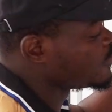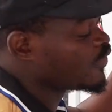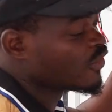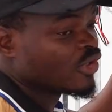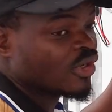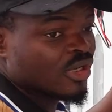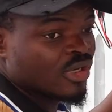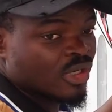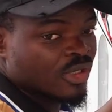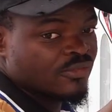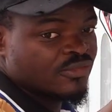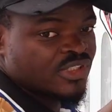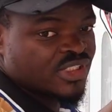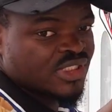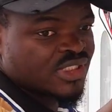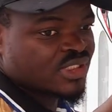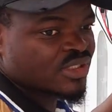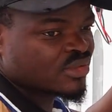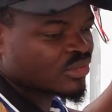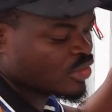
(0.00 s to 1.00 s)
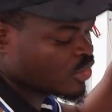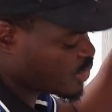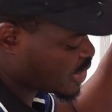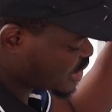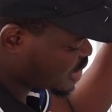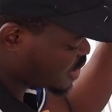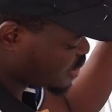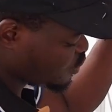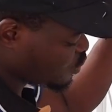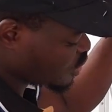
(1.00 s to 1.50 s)
For all of this, the
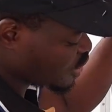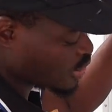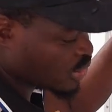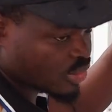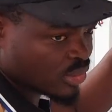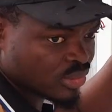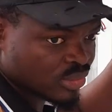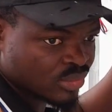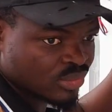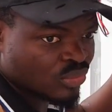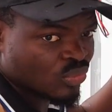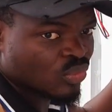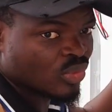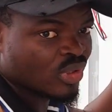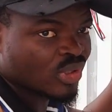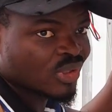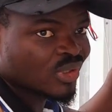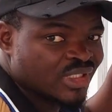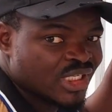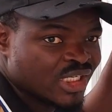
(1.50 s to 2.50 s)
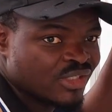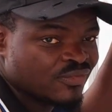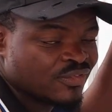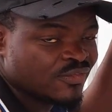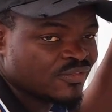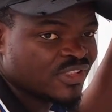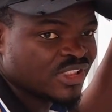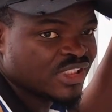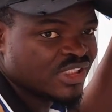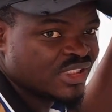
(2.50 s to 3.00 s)
battery will work
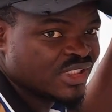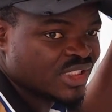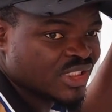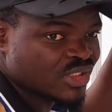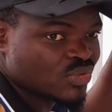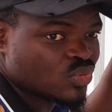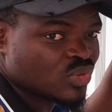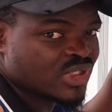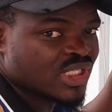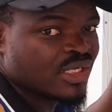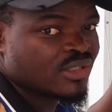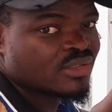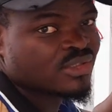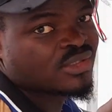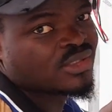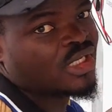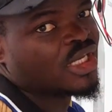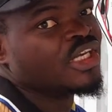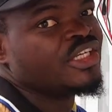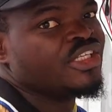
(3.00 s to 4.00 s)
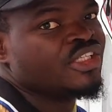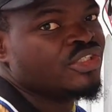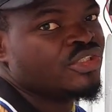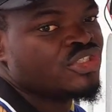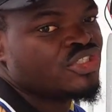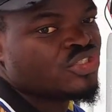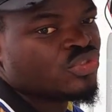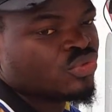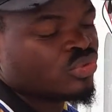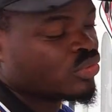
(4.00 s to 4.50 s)
10-15 years without any
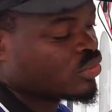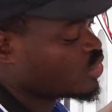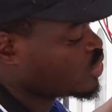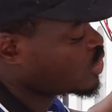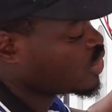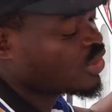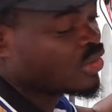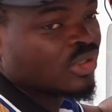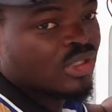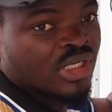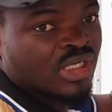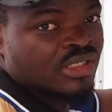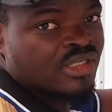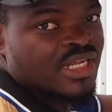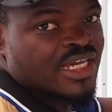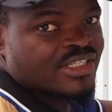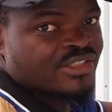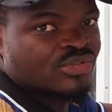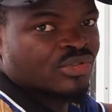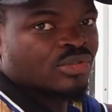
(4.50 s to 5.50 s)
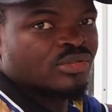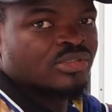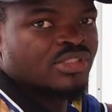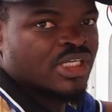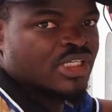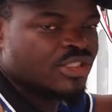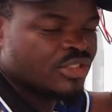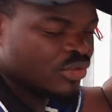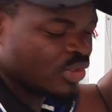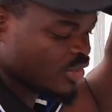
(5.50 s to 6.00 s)
issue. That's all. Thank